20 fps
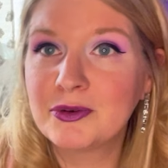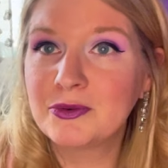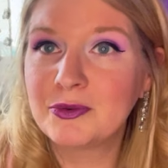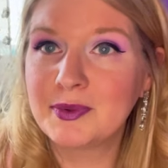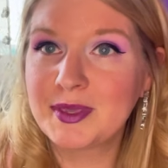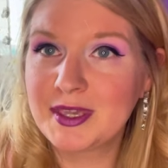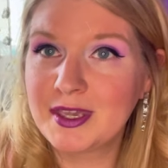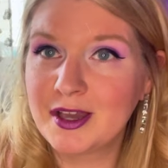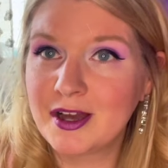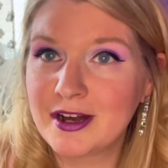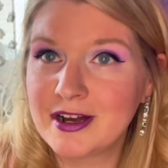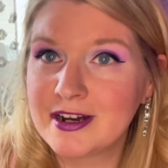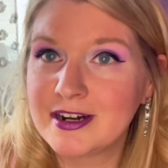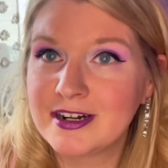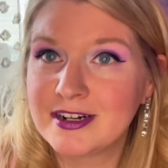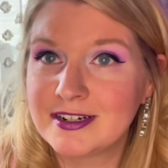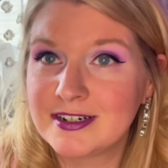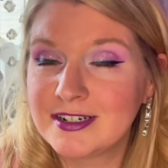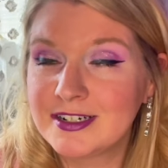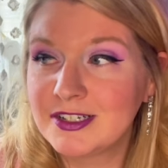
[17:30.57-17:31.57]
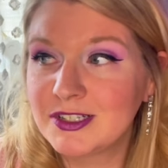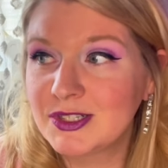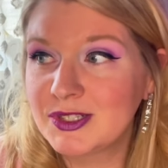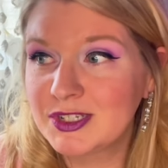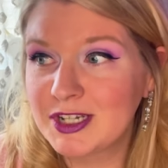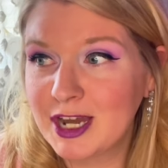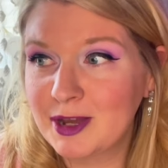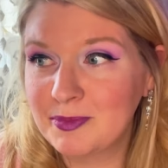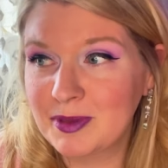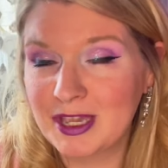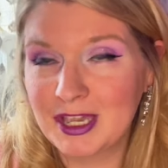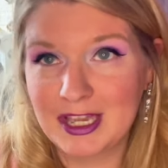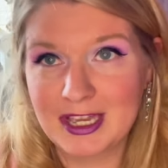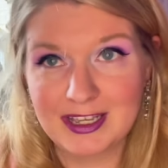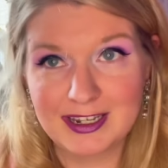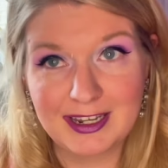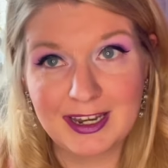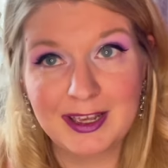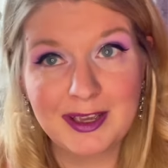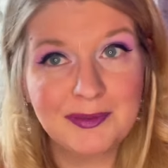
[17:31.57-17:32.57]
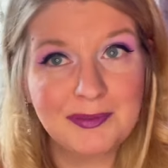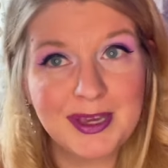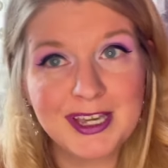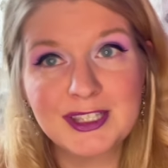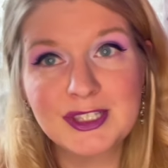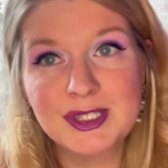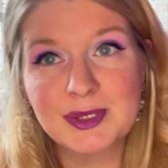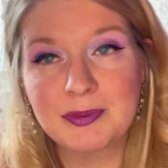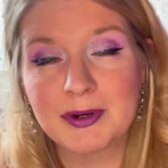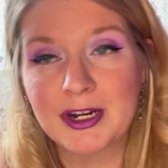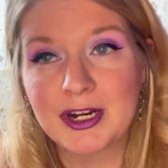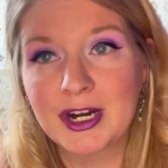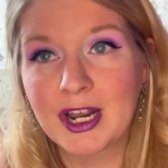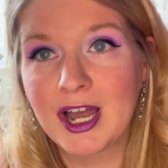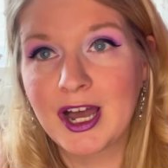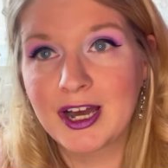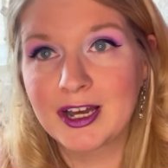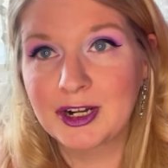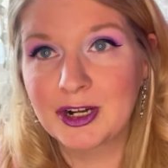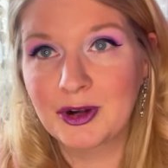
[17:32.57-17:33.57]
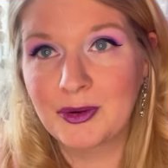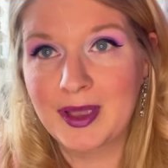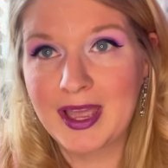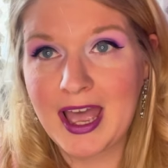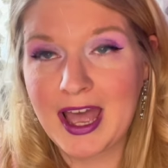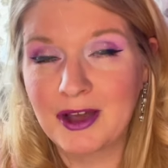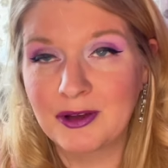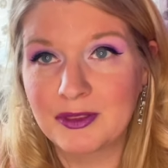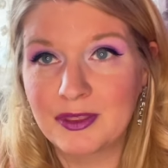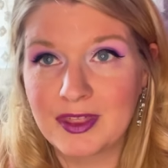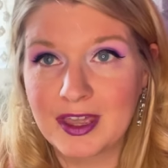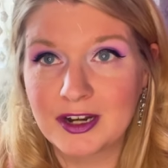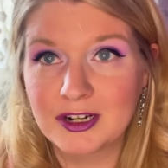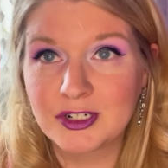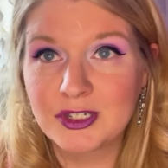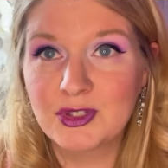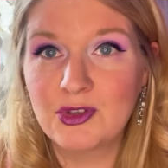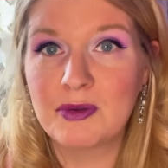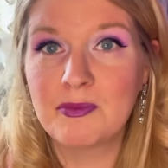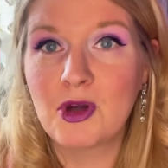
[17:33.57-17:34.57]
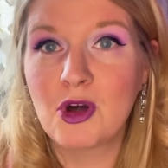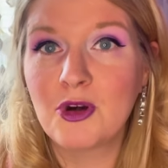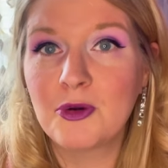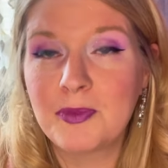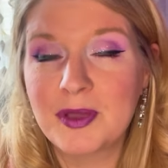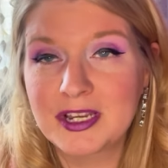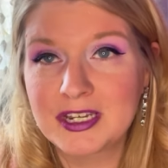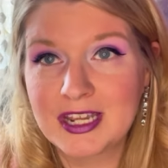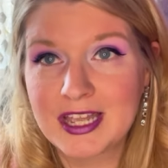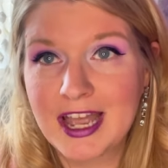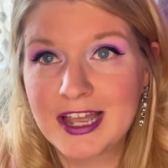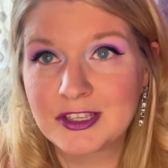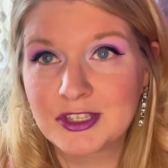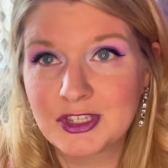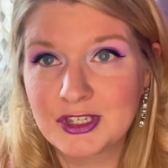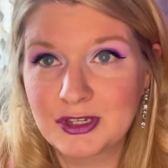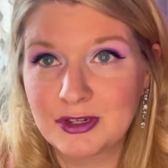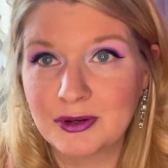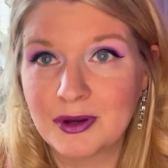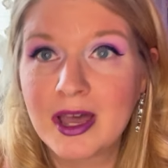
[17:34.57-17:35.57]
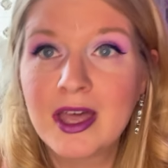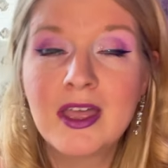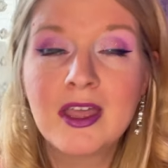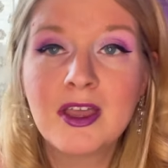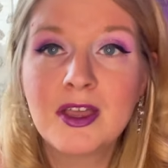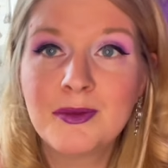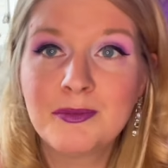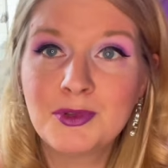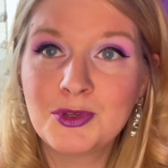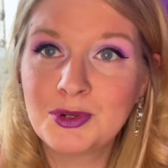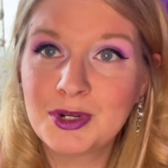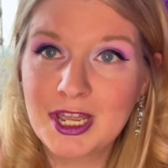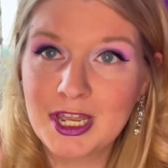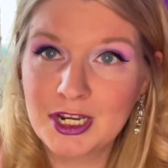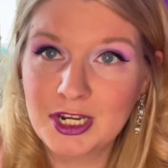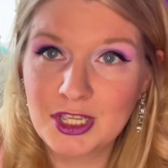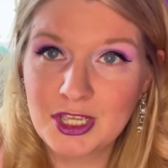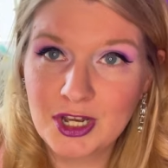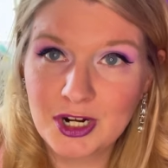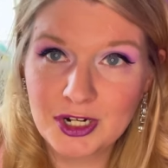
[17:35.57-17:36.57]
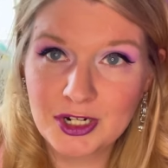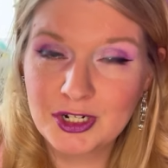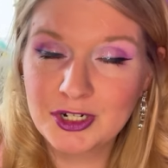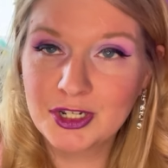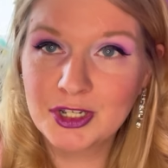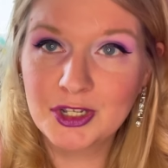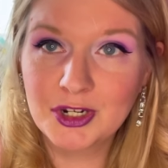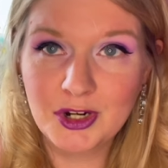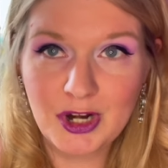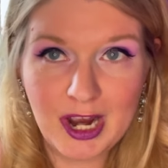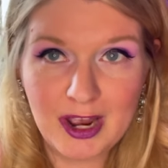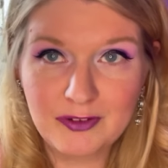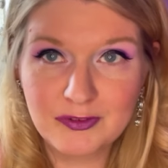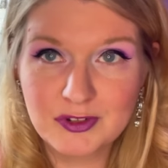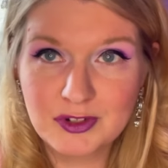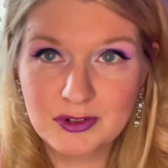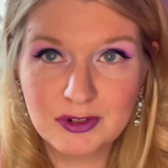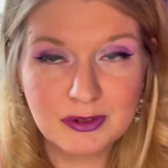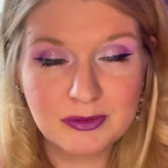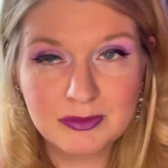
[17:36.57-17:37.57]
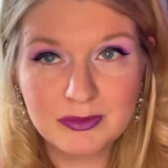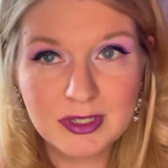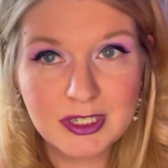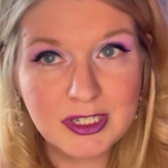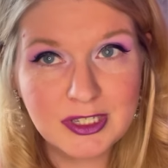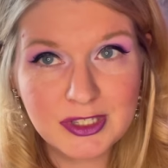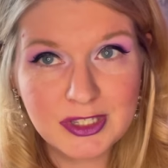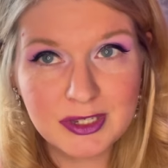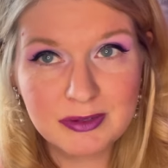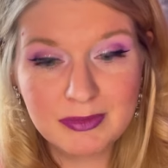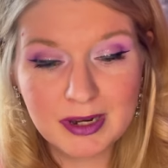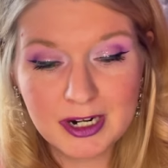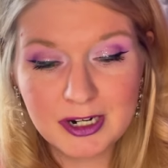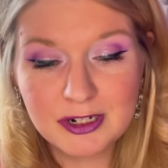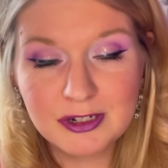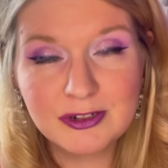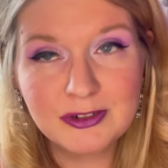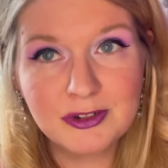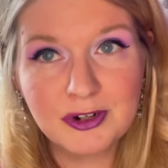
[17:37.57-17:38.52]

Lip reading: We are stopping in Pittsburgh on our way out there, so I'm hoping to get to Moon and Yarn Craft Room tomorrow.